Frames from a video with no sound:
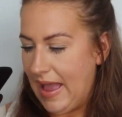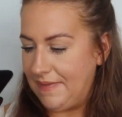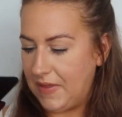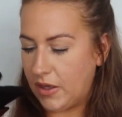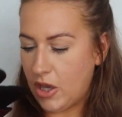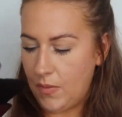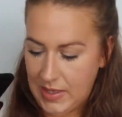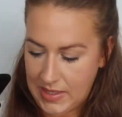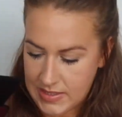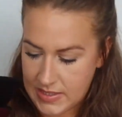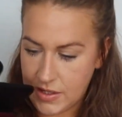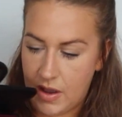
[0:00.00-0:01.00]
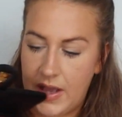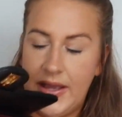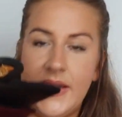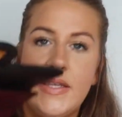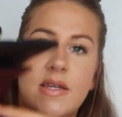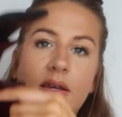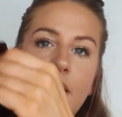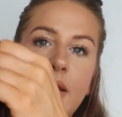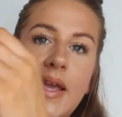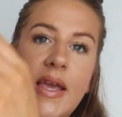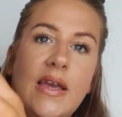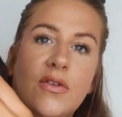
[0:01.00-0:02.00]
And then going inside,
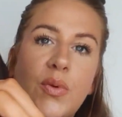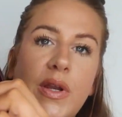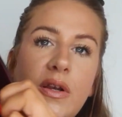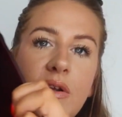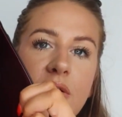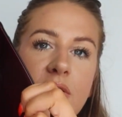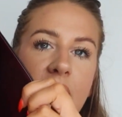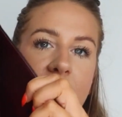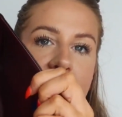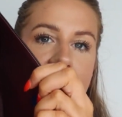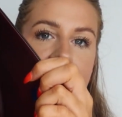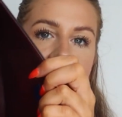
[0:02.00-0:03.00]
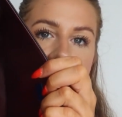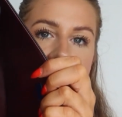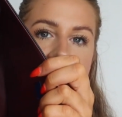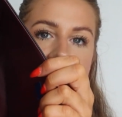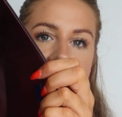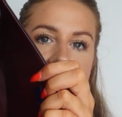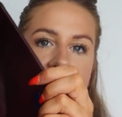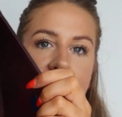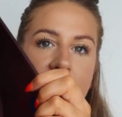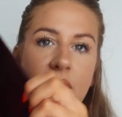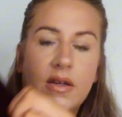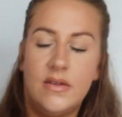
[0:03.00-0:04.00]
here's what it looks like inside.
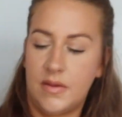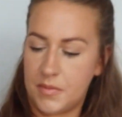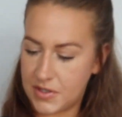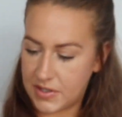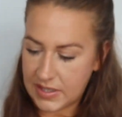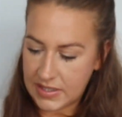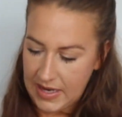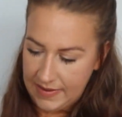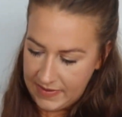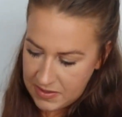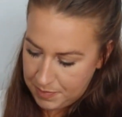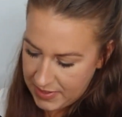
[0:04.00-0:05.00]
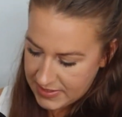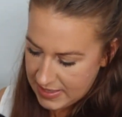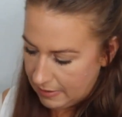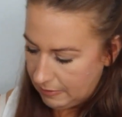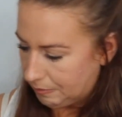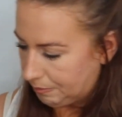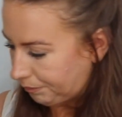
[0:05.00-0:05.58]
So I'll just take these bits out.